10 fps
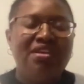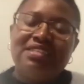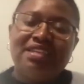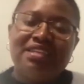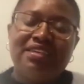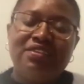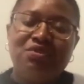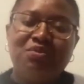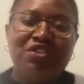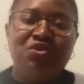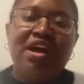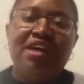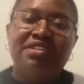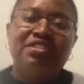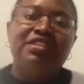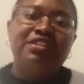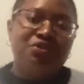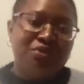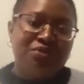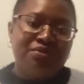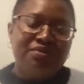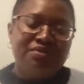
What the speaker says: In the case where you have a new